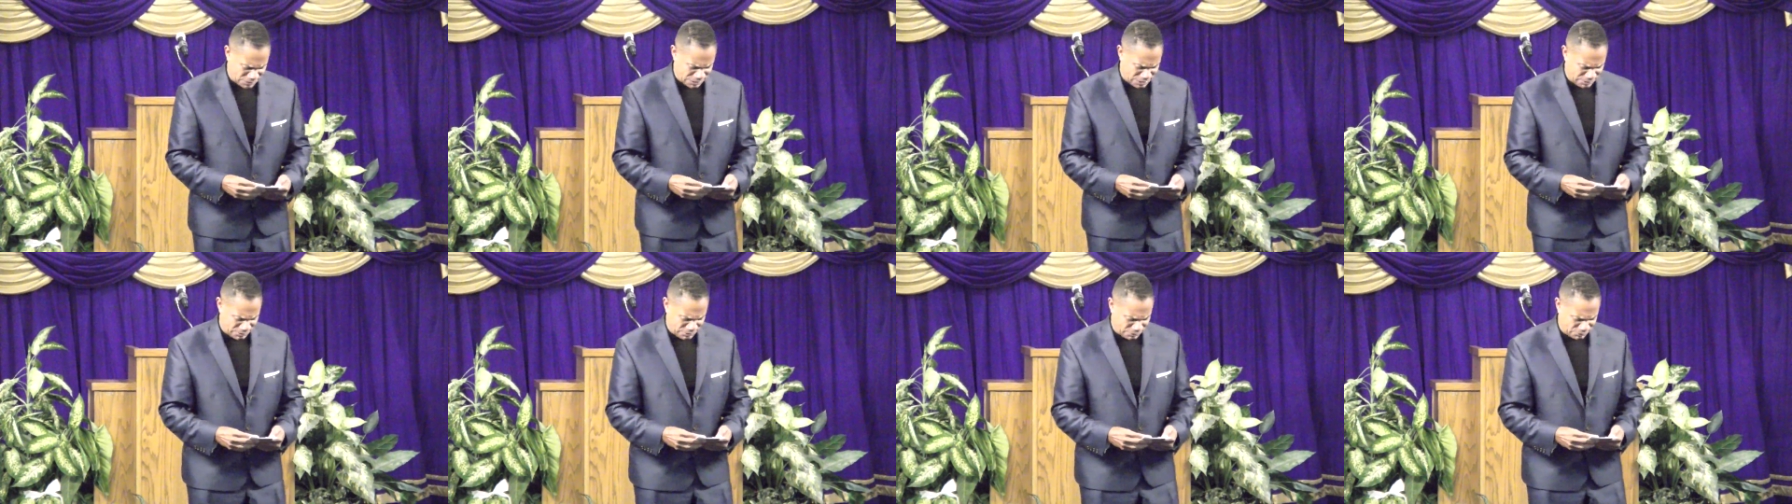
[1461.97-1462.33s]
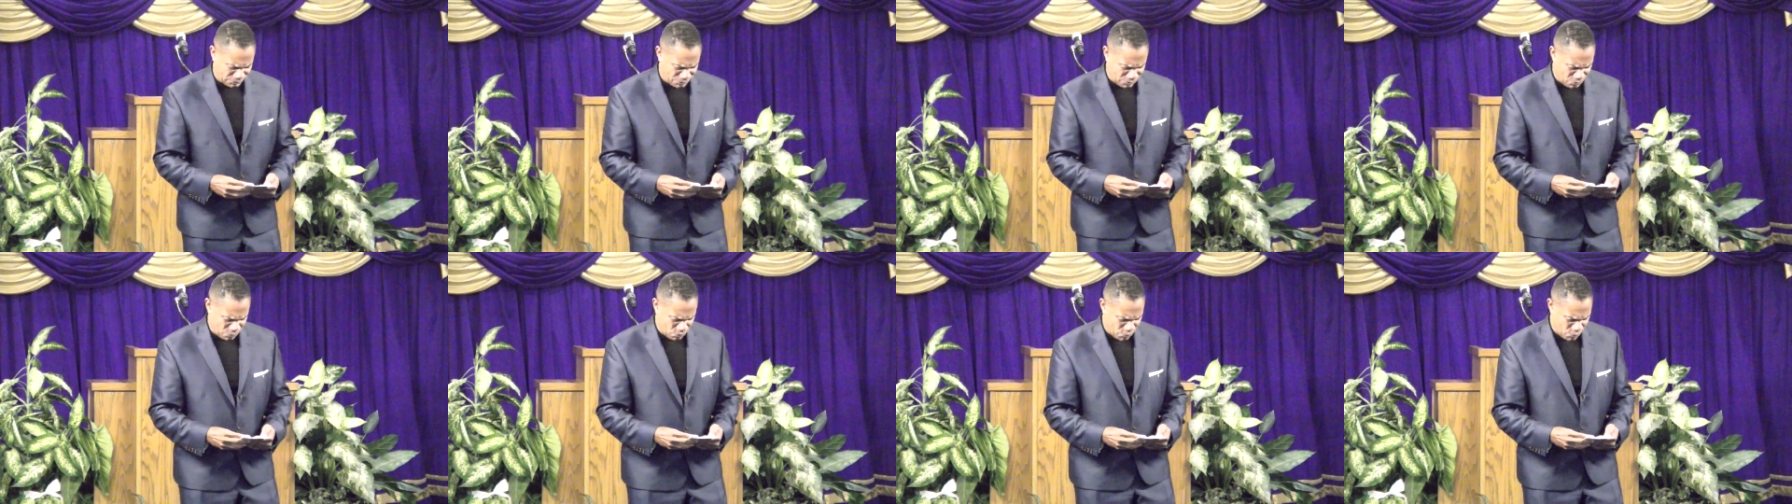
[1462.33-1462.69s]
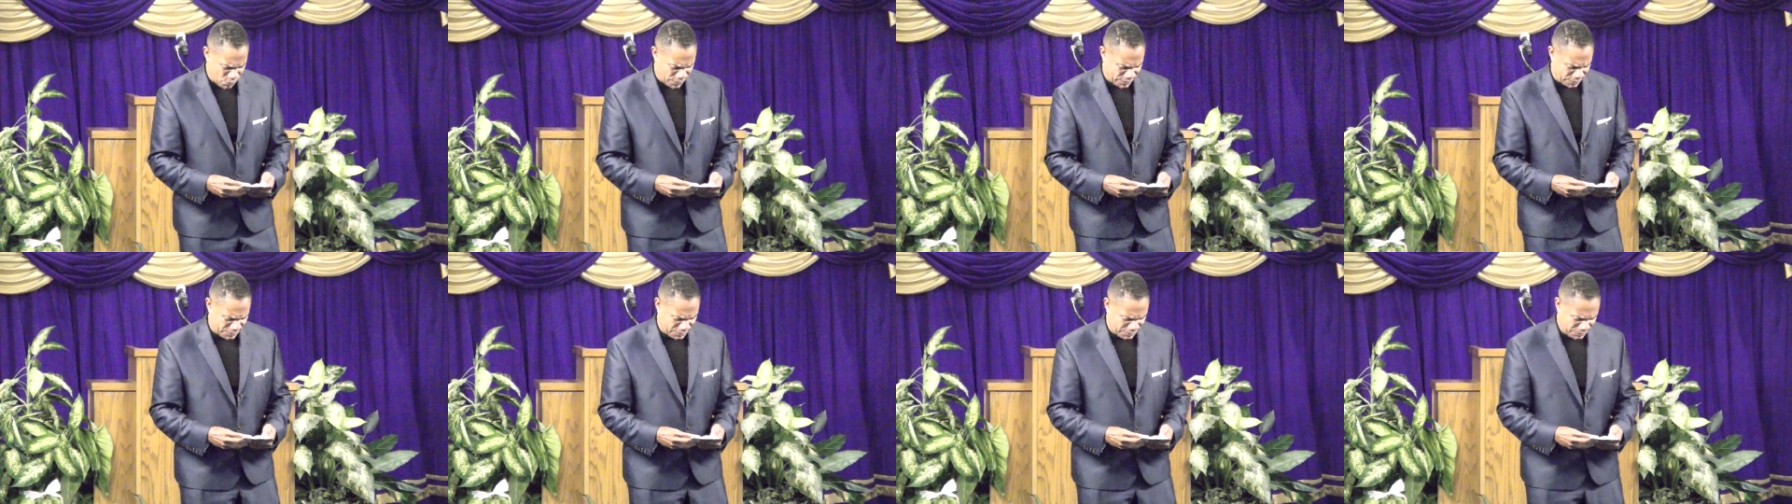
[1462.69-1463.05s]
others on
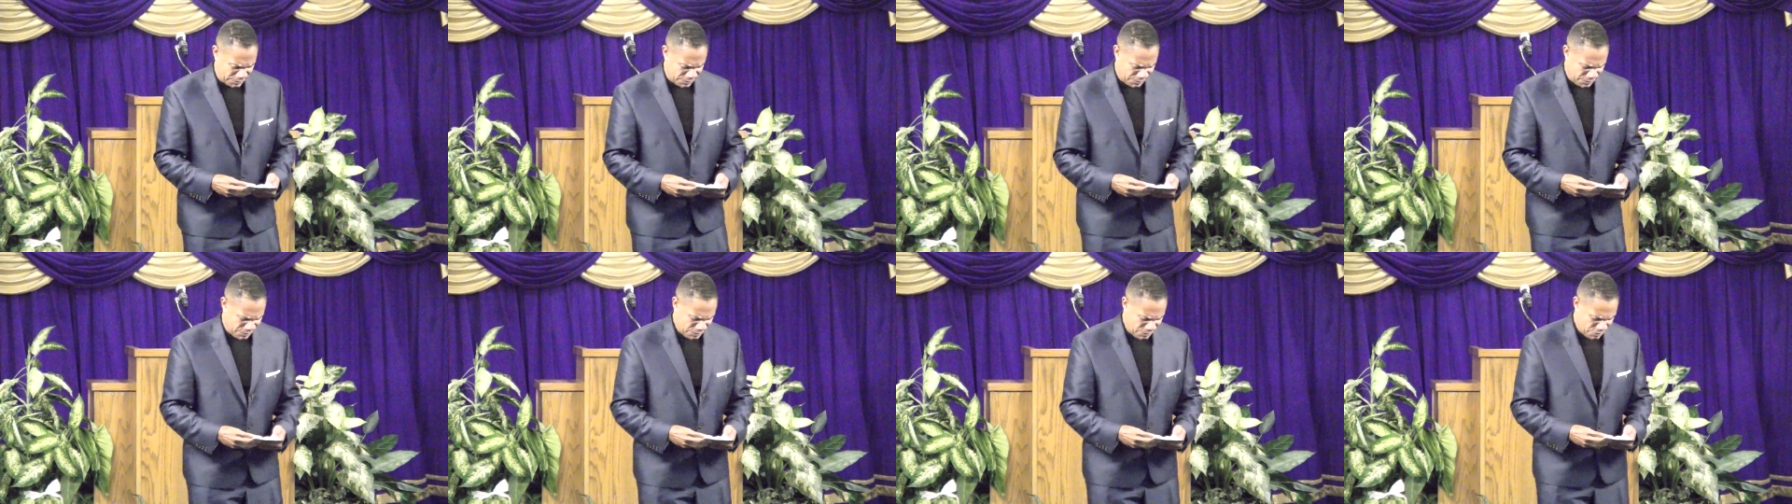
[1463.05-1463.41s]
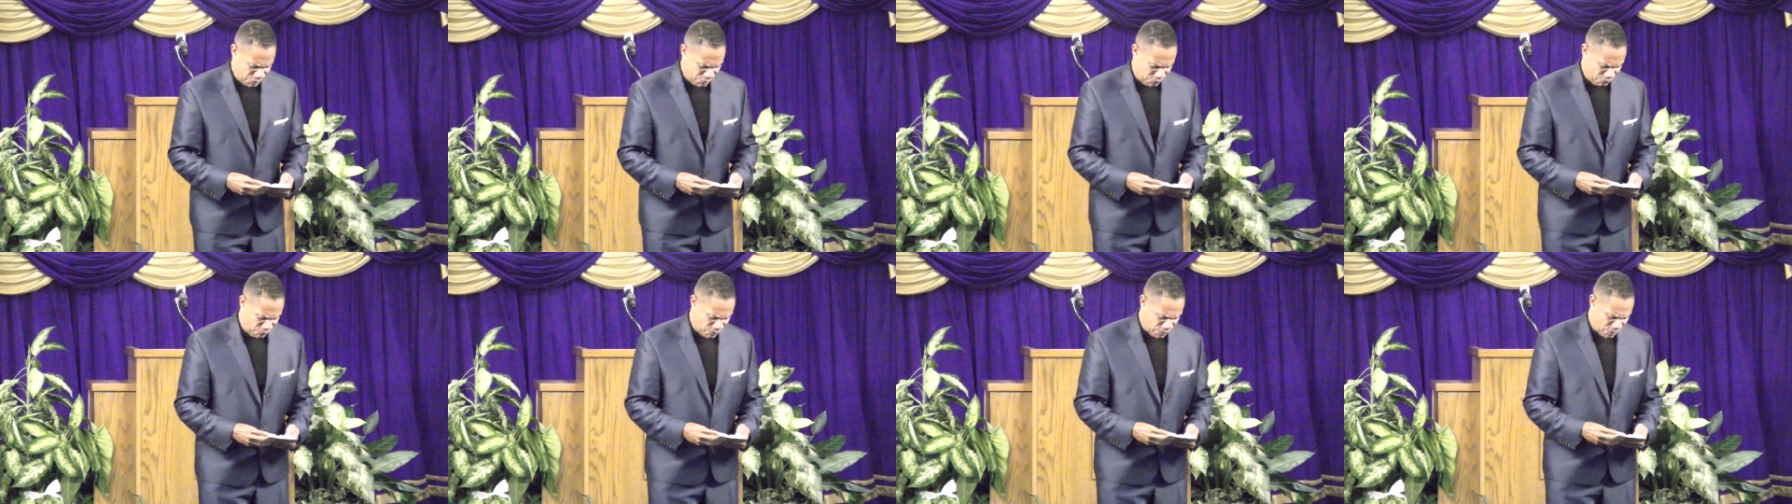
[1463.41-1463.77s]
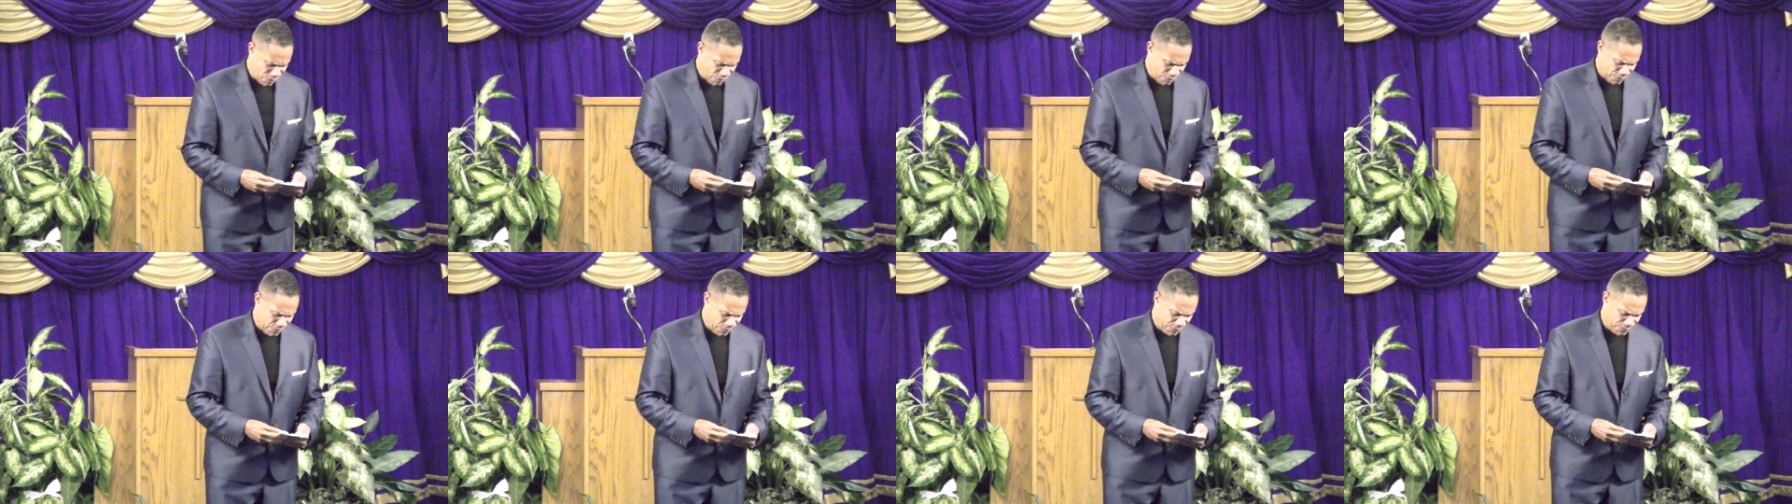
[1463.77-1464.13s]
what you've learned.